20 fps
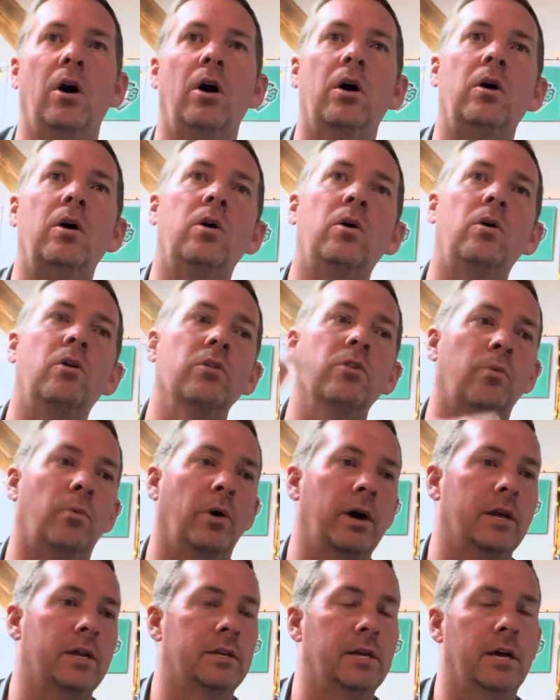all the
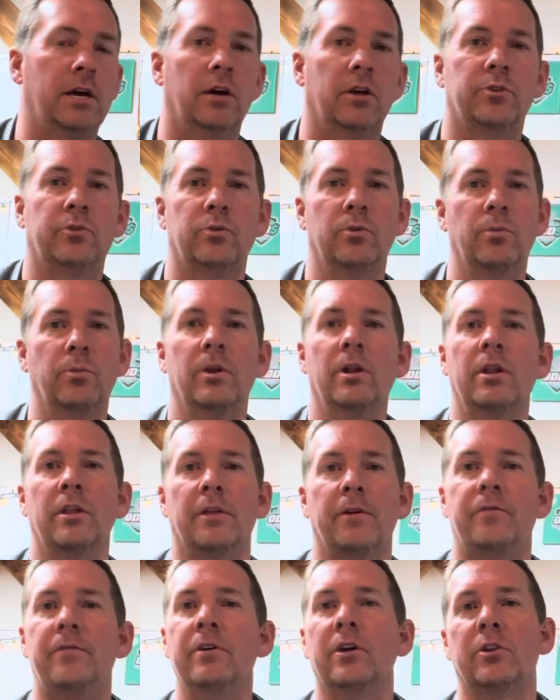way down through really
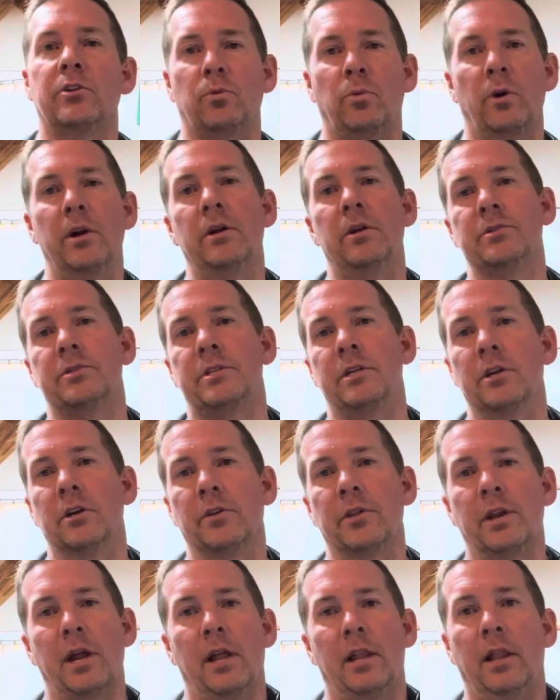the fifth rounds
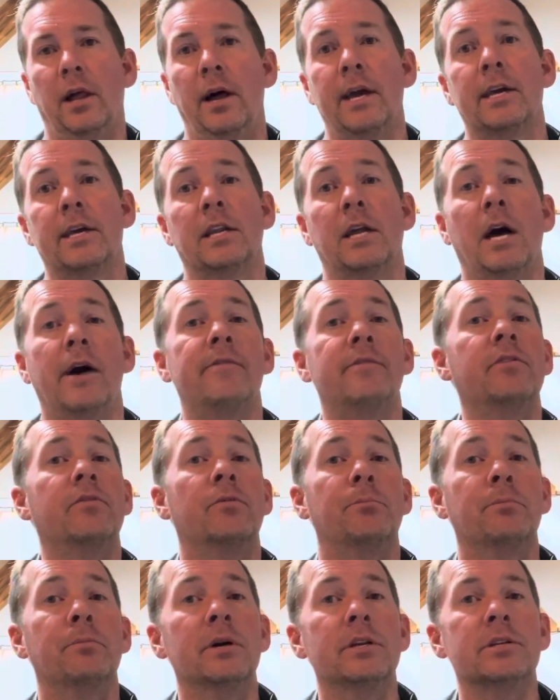here that I like, and I haven't
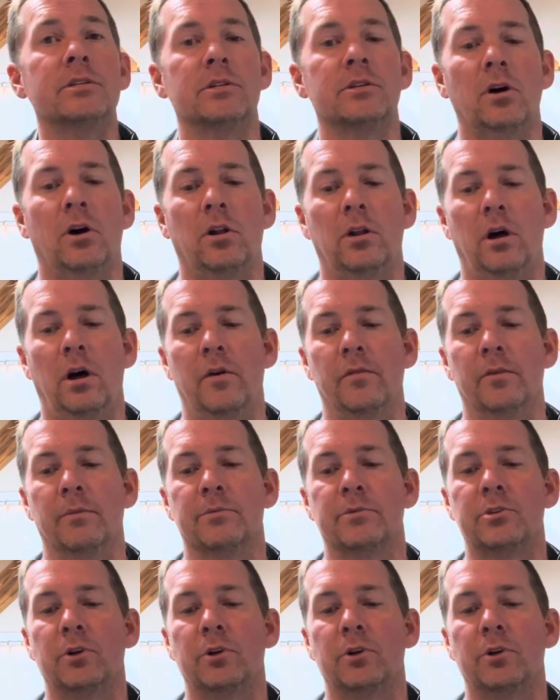even mentioned all of them.